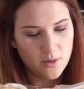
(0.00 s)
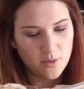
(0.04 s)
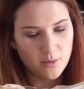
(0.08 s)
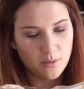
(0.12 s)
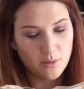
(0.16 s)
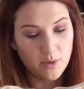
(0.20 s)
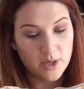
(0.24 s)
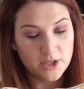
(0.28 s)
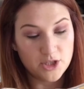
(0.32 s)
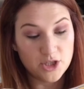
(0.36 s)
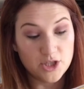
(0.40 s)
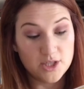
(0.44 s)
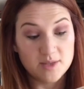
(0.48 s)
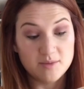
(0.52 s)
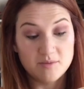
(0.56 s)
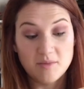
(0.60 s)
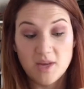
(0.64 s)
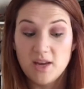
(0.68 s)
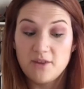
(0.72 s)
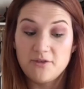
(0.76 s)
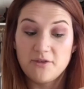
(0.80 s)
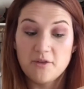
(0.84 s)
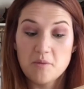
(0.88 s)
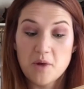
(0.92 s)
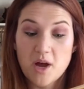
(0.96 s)
which is
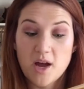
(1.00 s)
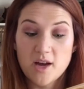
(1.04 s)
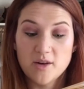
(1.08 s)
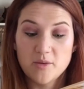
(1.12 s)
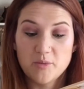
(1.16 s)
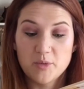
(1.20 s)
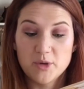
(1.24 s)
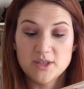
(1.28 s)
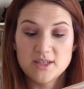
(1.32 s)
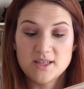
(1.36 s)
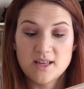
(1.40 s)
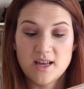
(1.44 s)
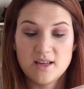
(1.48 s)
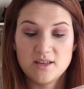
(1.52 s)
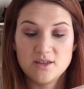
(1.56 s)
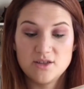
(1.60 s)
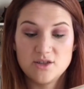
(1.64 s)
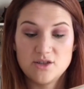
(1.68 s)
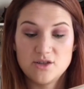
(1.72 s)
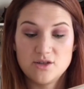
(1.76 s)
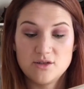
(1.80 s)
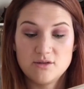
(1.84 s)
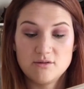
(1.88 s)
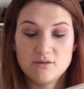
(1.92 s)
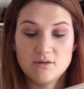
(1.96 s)
made from 100%
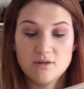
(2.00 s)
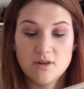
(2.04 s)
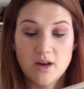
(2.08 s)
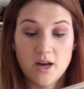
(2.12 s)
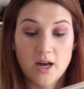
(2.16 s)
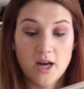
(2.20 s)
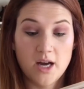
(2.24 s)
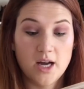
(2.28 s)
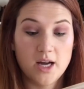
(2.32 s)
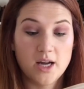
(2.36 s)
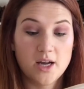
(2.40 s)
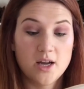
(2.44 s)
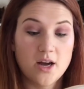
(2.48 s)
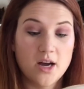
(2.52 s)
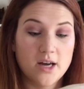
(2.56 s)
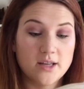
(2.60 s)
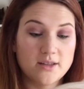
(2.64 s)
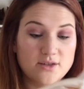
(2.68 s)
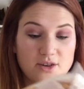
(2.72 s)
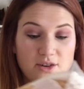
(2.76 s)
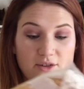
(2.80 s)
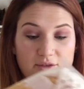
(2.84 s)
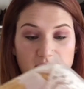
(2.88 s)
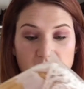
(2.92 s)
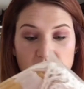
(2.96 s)
GOTS
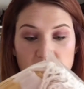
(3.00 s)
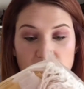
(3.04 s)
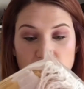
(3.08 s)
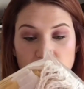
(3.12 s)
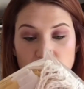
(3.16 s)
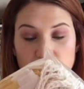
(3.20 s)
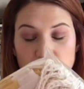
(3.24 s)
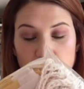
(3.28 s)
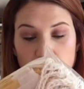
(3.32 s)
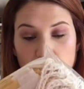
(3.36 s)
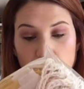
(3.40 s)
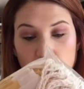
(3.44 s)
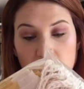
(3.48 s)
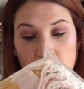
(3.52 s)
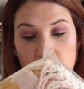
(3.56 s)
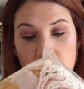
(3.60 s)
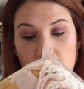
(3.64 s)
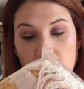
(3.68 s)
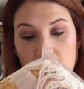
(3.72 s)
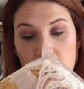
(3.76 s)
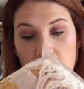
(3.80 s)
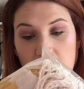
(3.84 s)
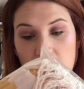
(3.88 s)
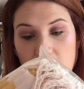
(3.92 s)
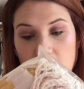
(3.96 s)
certified
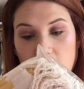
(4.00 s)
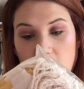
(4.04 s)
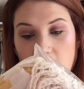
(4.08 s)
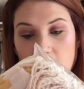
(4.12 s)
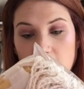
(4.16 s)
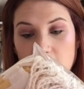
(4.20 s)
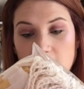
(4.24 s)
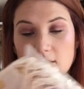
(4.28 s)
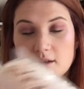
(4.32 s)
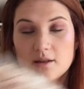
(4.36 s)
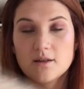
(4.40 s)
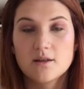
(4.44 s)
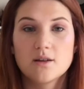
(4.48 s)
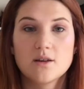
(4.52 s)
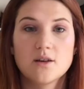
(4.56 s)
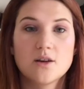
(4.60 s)
organic cotton.